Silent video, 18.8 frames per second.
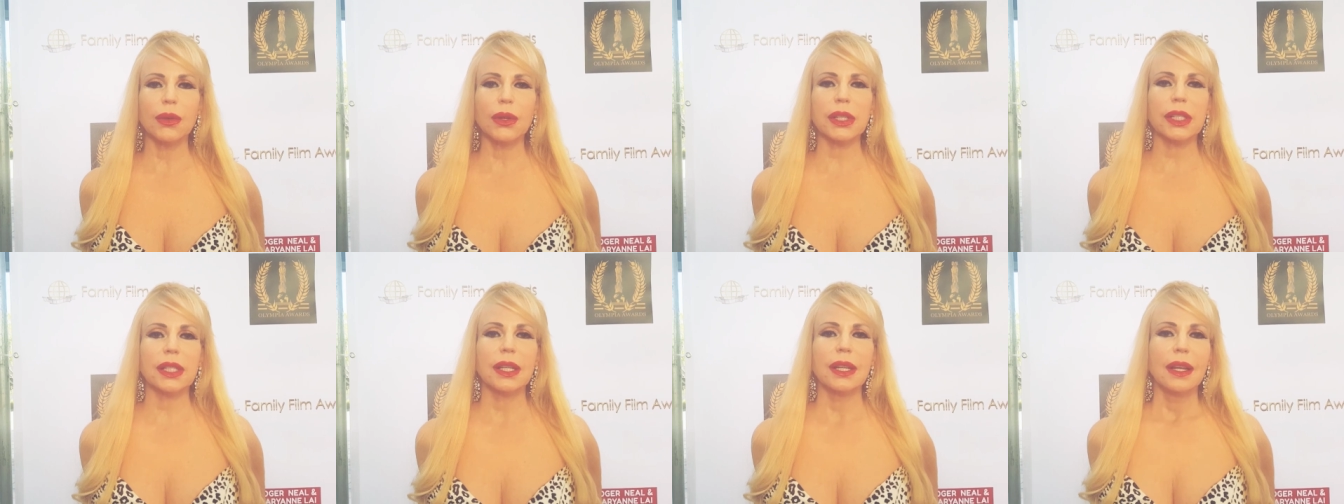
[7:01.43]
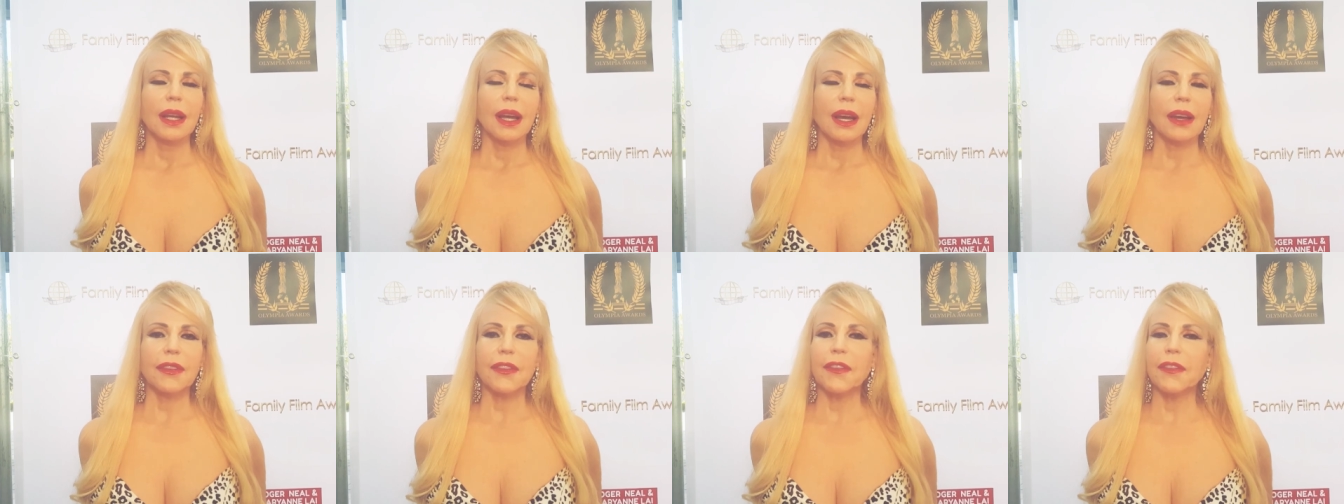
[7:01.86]
was
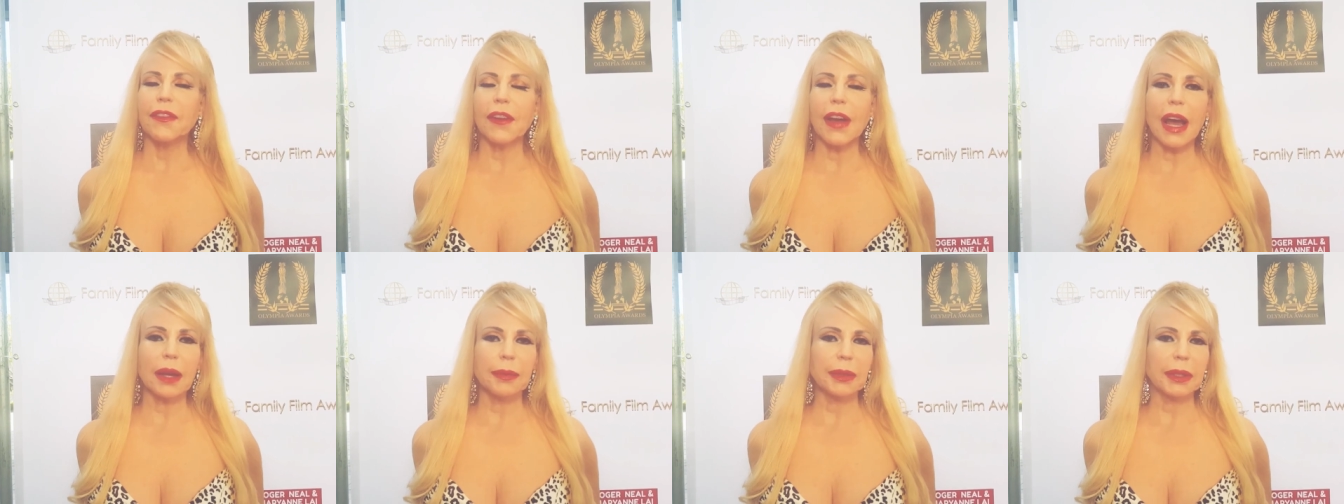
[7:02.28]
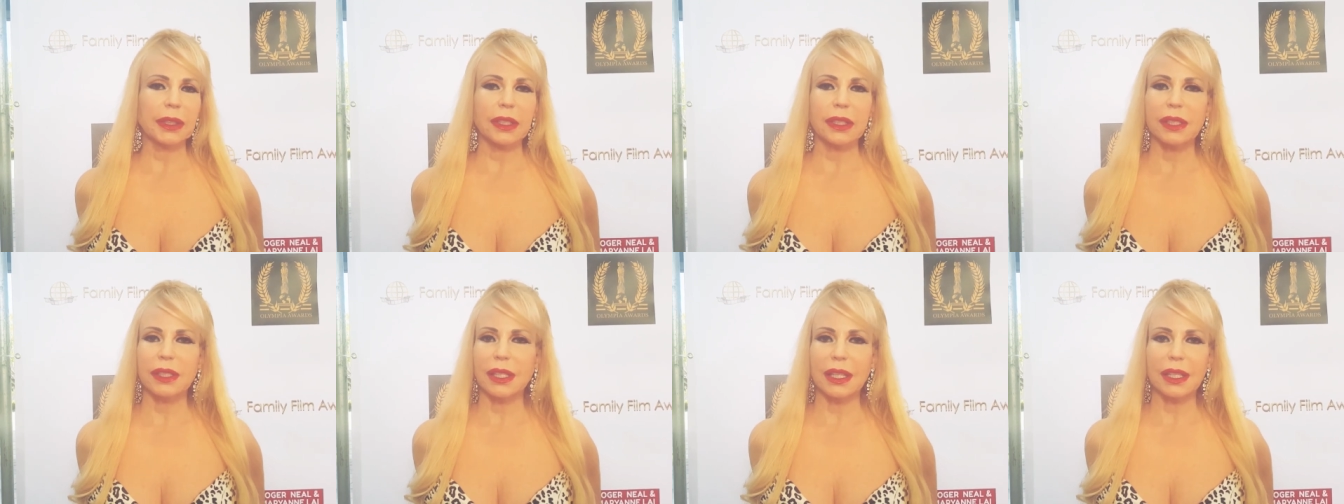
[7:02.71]
a
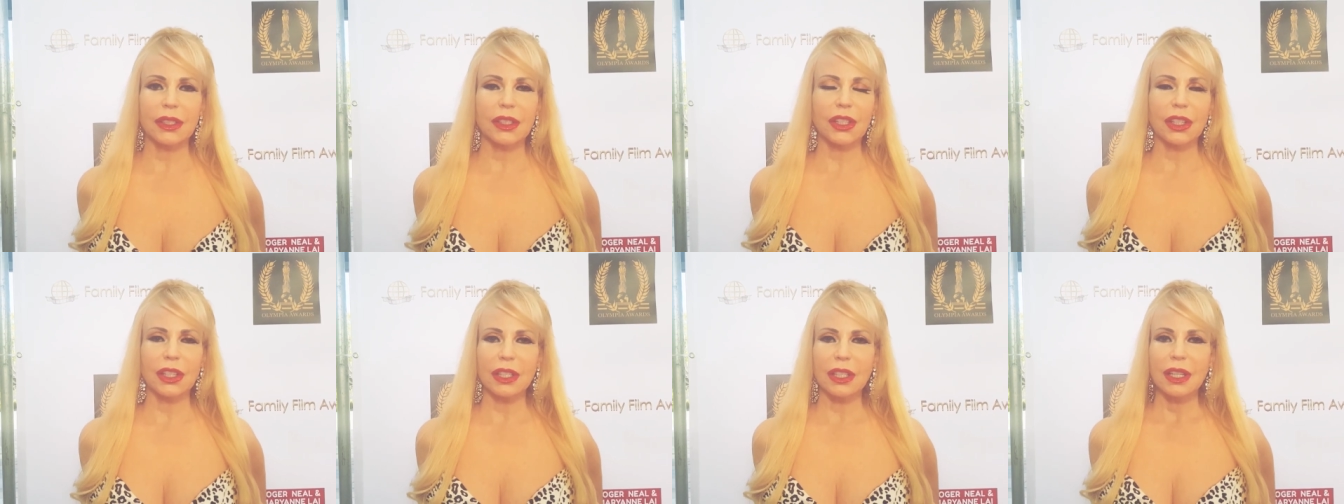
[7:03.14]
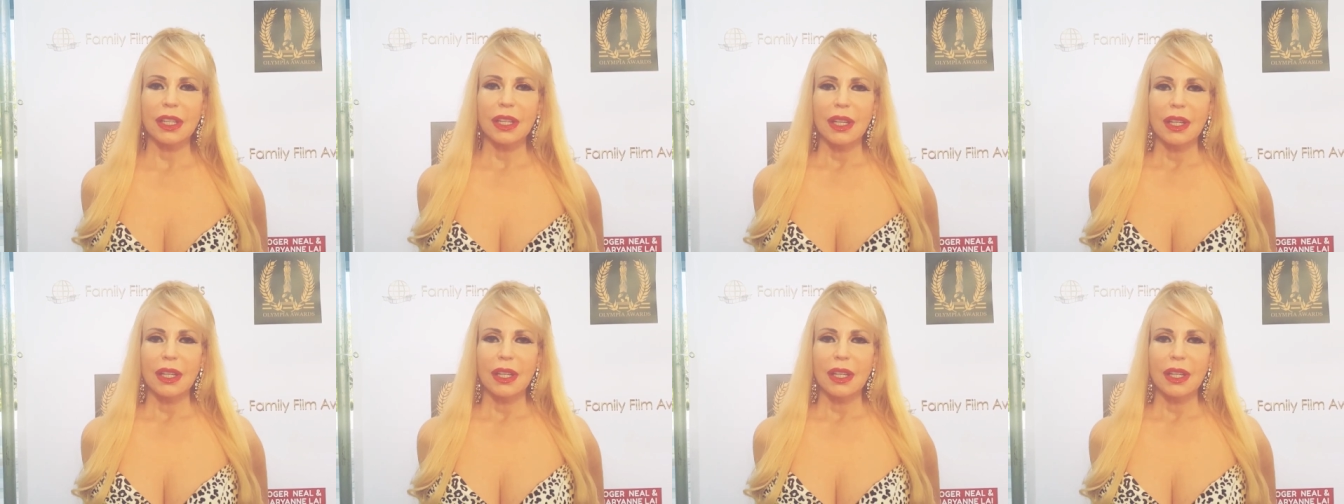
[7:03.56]
fabulous teacher,